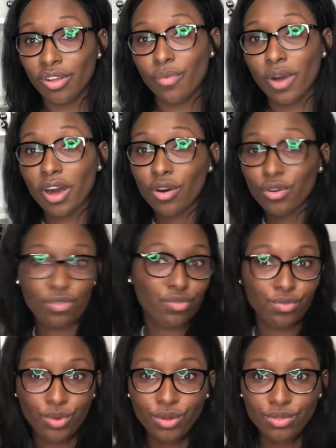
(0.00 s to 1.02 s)
While
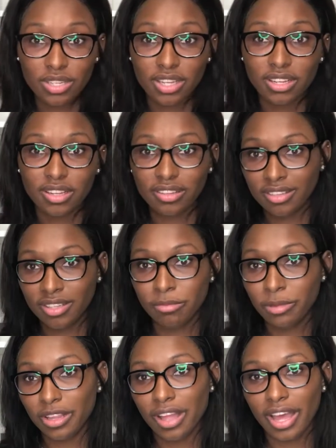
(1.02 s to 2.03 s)
Rosa could
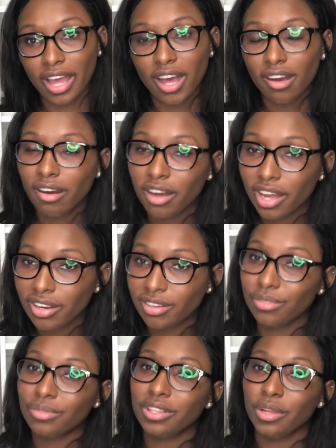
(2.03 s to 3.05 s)
be like, oh, I
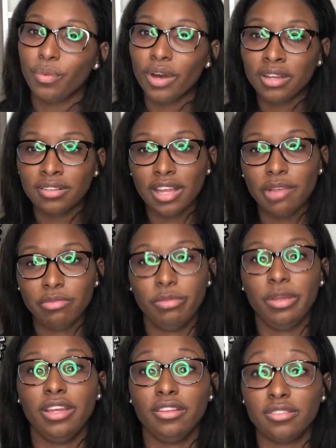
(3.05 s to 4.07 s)
don't really want lima
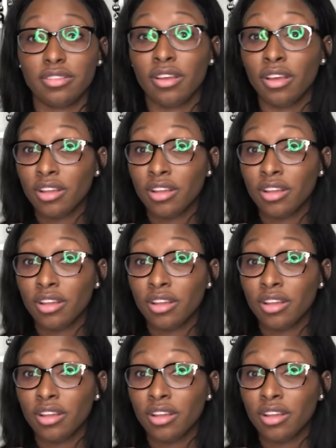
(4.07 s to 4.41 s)
beans.